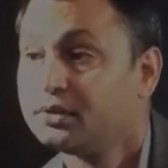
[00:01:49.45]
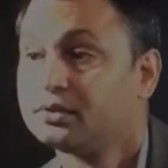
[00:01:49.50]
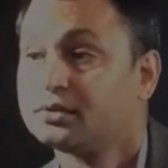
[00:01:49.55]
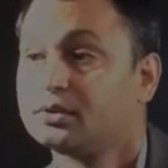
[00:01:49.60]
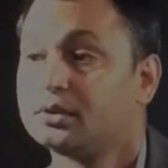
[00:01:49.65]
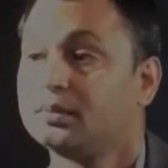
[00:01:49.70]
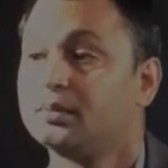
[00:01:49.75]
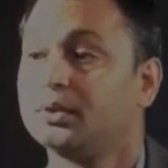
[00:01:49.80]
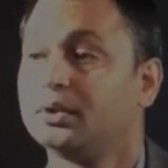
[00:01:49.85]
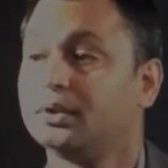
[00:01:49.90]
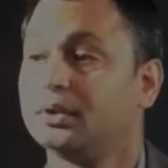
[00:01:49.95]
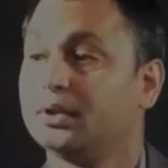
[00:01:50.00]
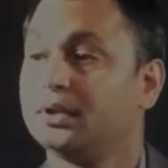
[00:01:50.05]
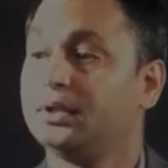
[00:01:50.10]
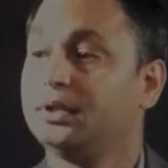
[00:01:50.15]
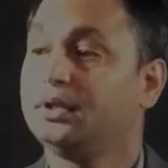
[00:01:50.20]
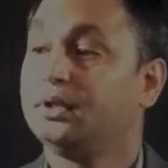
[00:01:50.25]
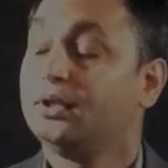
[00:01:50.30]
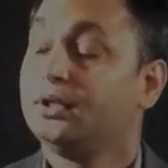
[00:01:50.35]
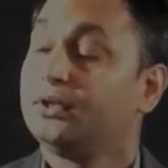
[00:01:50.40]

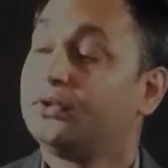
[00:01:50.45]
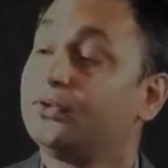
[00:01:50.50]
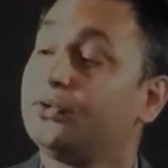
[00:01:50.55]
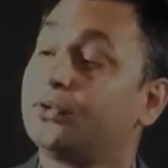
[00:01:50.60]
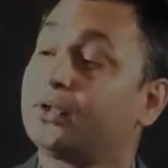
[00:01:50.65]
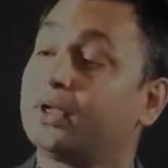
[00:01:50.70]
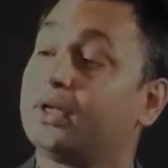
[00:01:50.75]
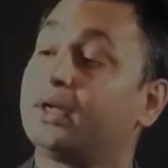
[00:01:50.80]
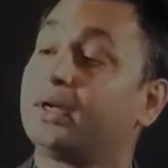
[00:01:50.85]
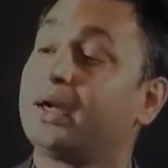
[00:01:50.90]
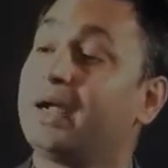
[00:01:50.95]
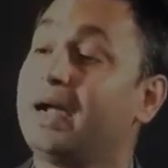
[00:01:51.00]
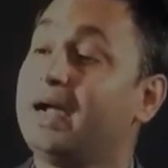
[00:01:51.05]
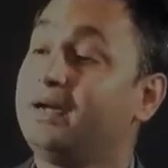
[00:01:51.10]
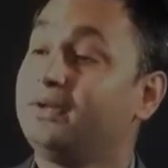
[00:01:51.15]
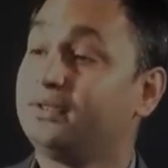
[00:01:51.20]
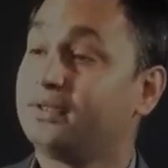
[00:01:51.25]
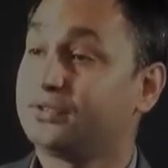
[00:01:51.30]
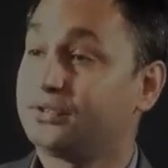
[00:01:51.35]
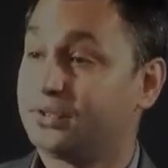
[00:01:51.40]
Similarly, you can
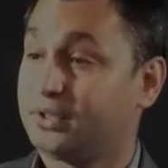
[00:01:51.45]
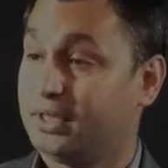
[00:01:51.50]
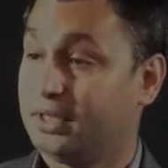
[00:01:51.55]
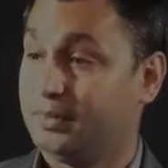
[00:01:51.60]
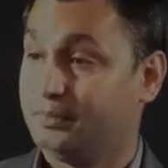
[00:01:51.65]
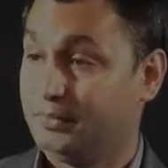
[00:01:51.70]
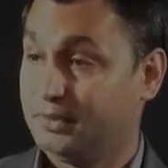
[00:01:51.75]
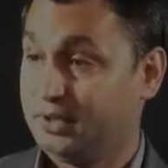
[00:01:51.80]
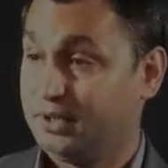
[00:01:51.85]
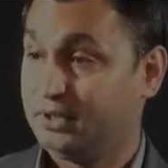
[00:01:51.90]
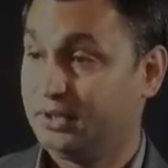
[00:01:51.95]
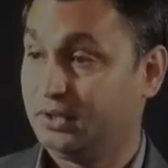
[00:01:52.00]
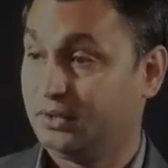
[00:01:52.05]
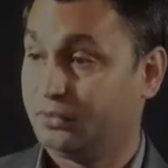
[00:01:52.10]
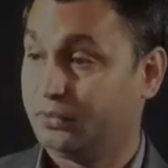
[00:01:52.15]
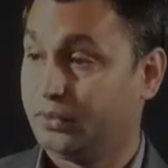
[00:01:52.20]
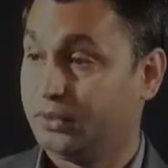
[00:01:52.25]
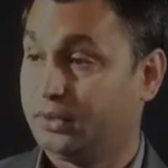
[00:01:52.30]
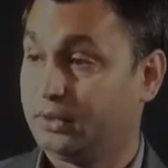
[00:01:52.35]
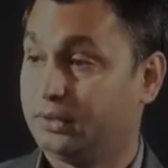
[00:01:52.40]
write the same, this
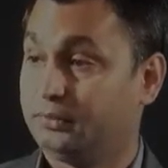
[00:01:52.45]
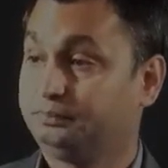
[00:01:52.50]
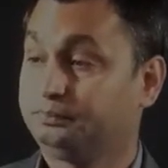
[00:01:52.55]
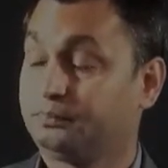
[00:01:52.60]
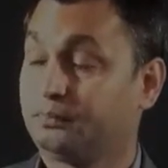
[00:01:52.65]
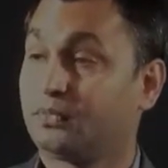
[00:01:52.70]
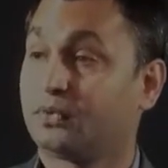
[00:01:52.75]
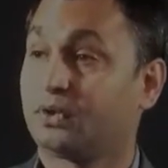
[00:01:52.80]
equation,